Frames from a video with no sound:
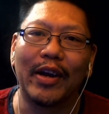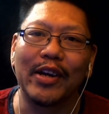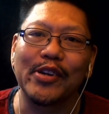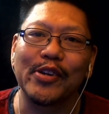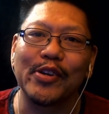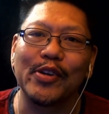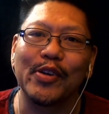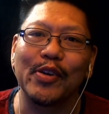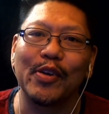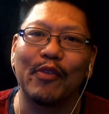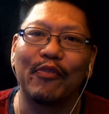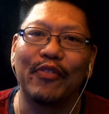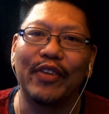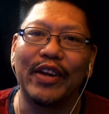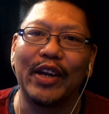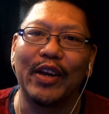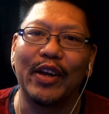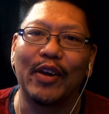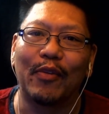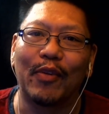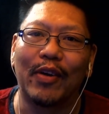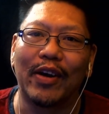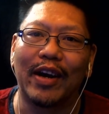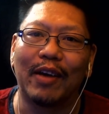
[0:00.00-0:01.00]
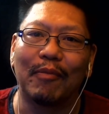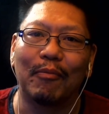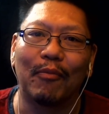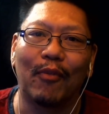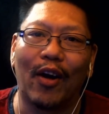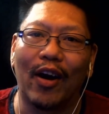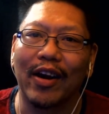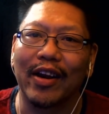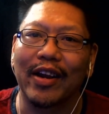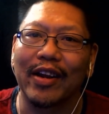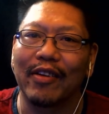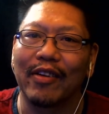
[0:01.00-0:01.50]
I should do a video where I'm
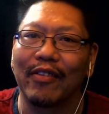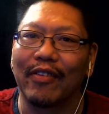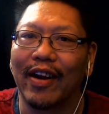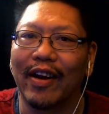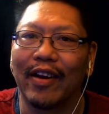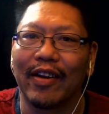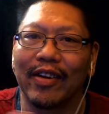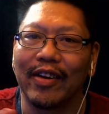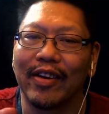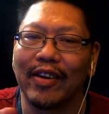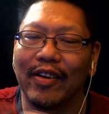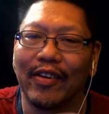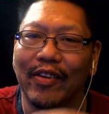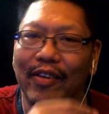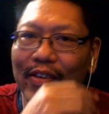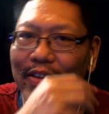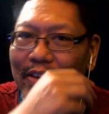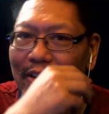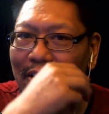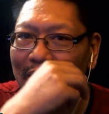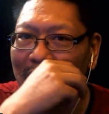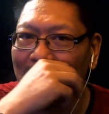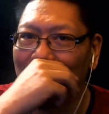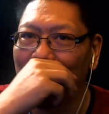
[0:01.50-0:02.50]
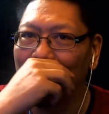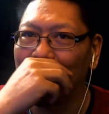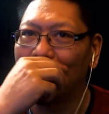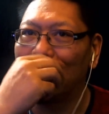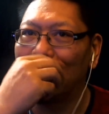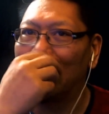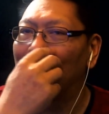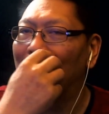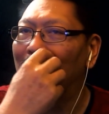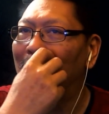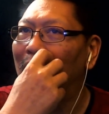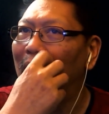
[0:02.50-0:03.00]
walking around, you
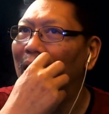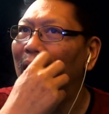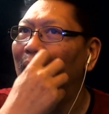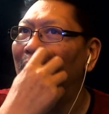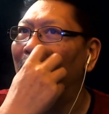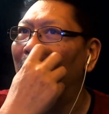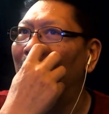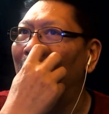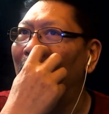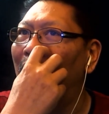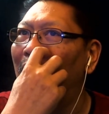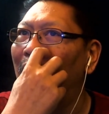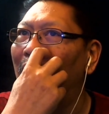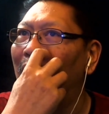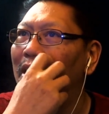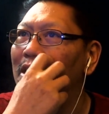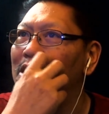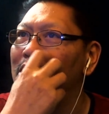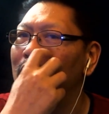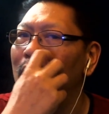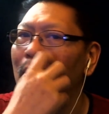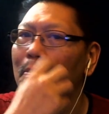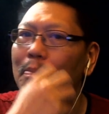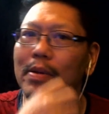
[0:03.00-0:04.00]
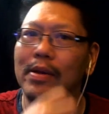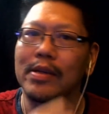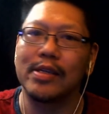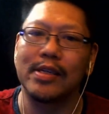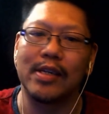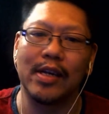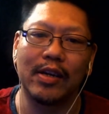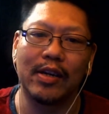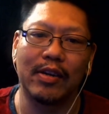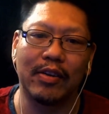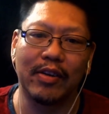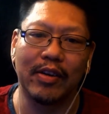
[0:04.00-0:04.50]
know, shopping
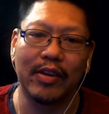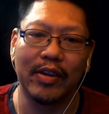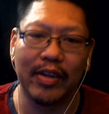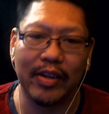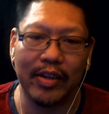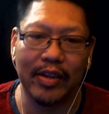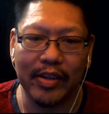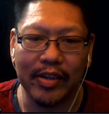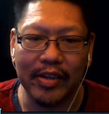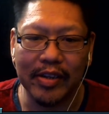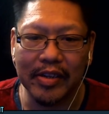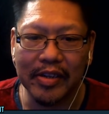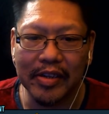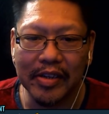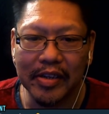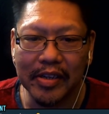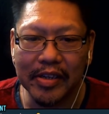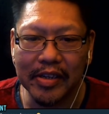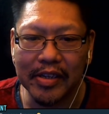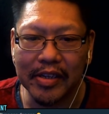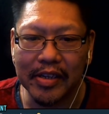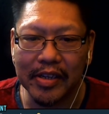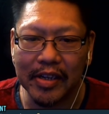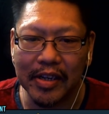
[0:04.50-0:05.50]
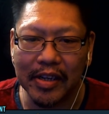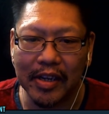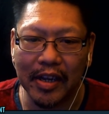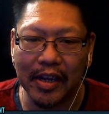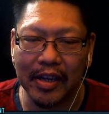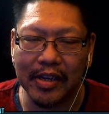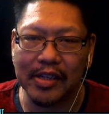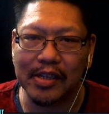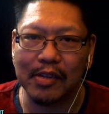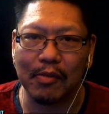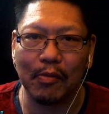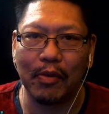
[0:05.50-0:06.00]
center, and
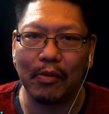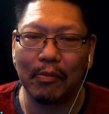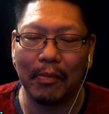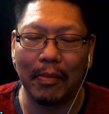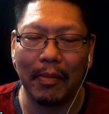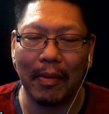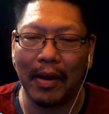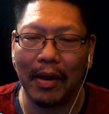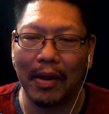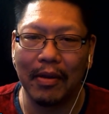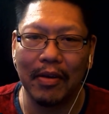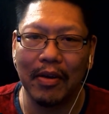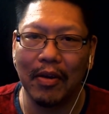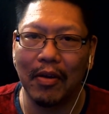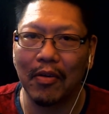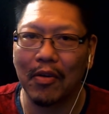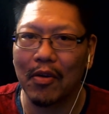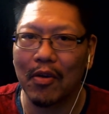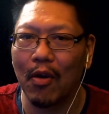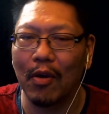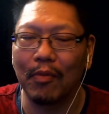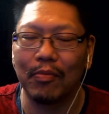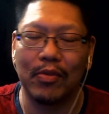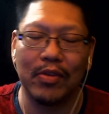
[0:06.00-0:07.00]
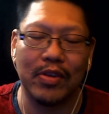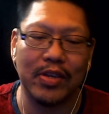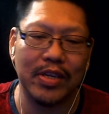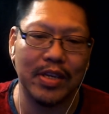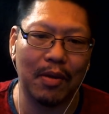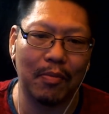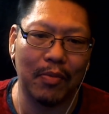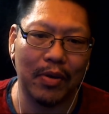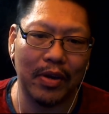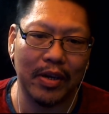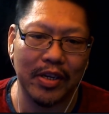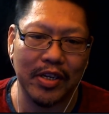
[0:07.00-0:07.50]
and someone might, you know, go up to
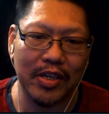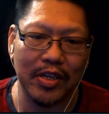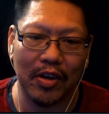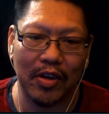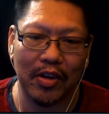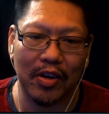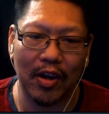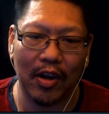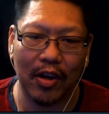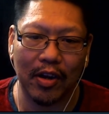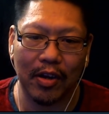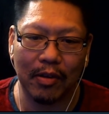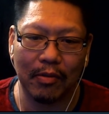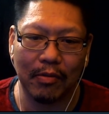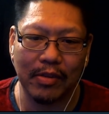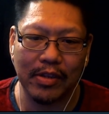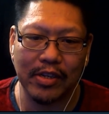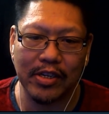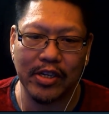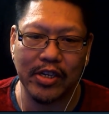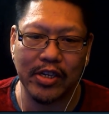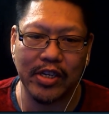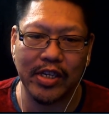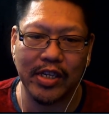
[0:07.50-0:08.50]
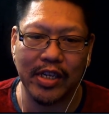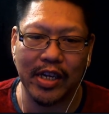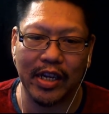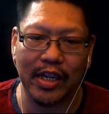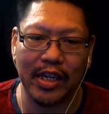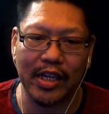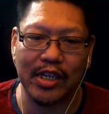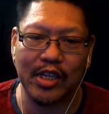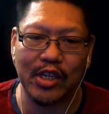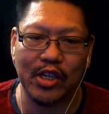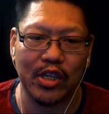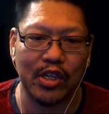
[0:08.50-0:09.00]
someone and start talking to them and just
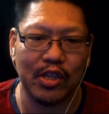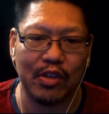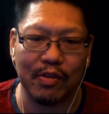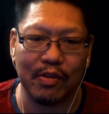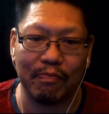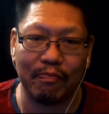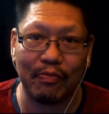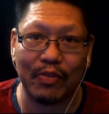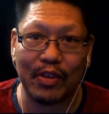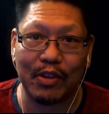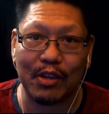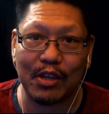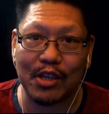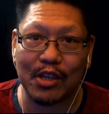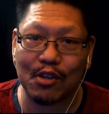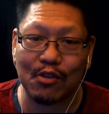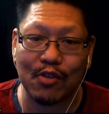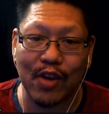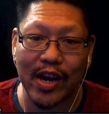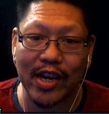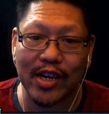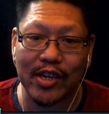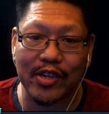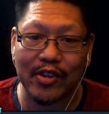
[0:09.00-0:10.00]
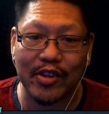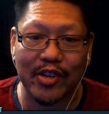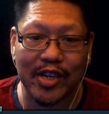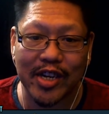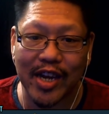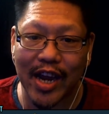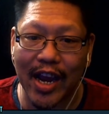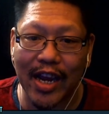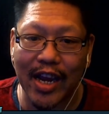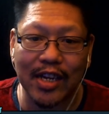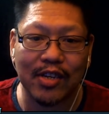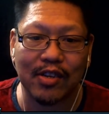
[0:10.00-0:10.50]
suddenly just scream, "Stranger
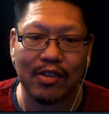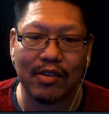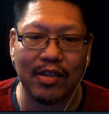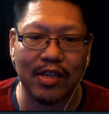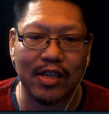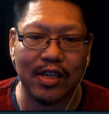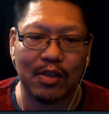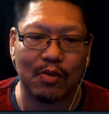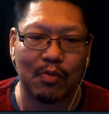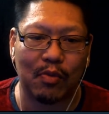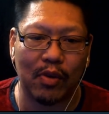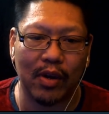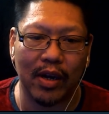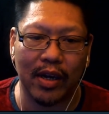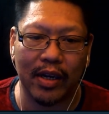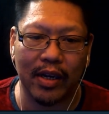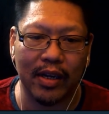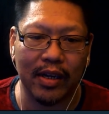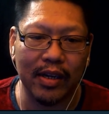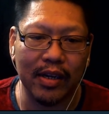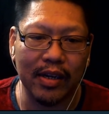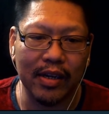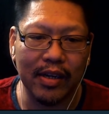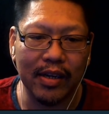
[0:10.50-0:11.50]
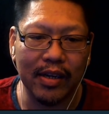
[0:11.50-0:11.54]
danger!" and just run.